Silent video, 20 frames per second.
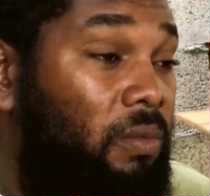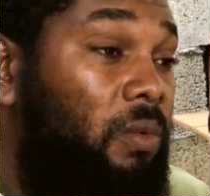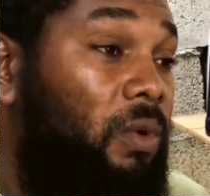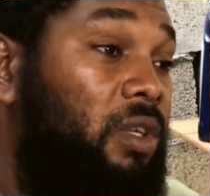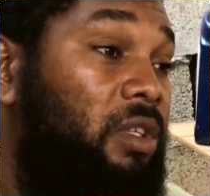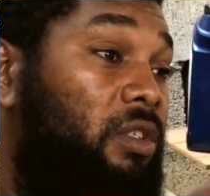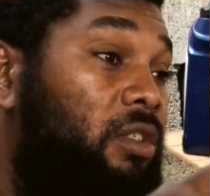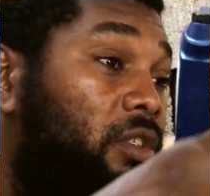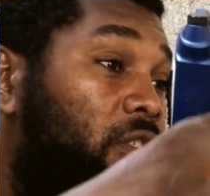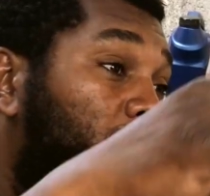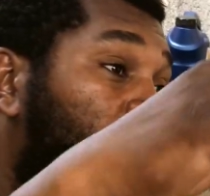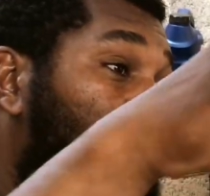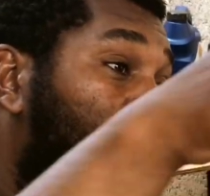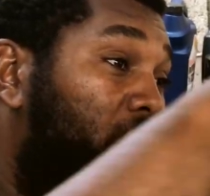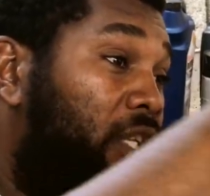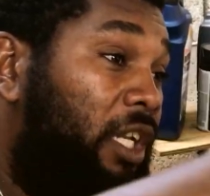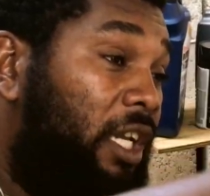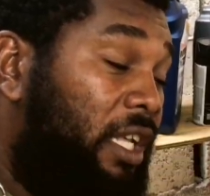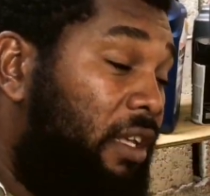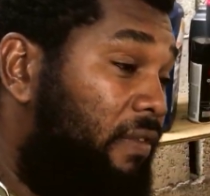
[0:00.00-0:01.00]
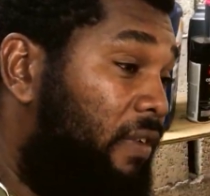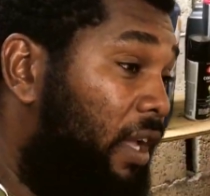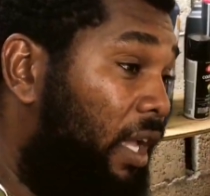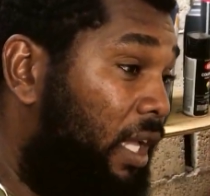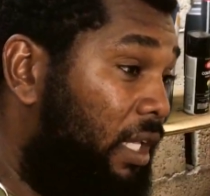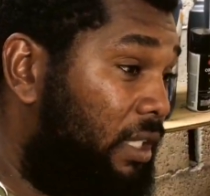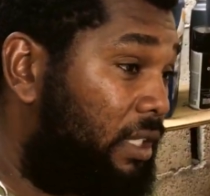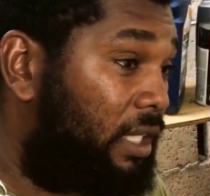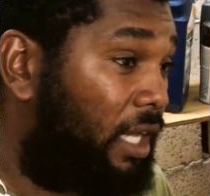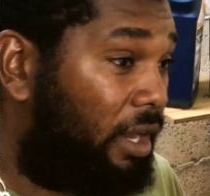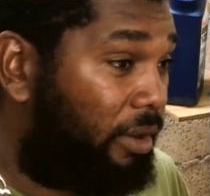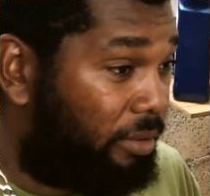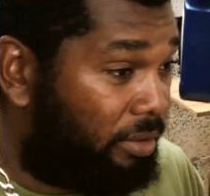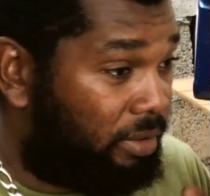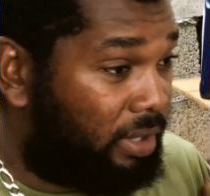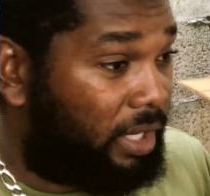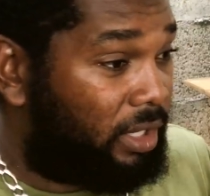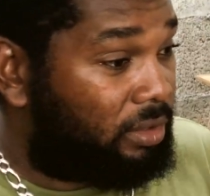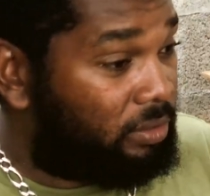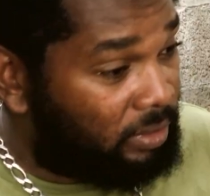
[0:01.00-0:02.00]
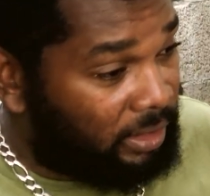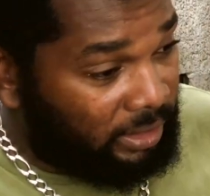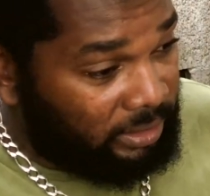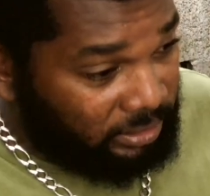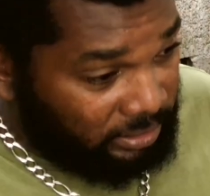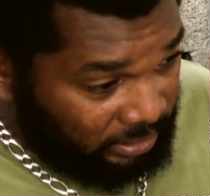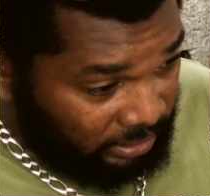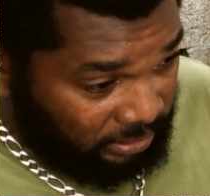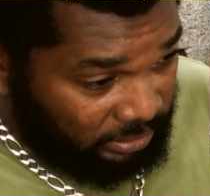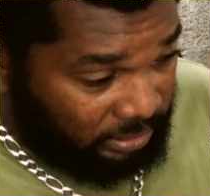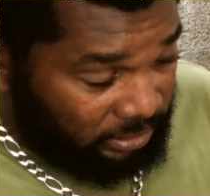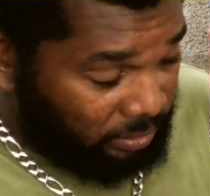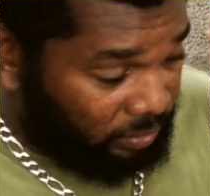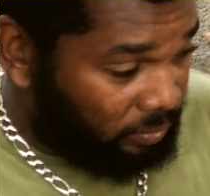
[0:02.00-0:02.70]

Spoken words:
was to put the lever inside and get to that chest.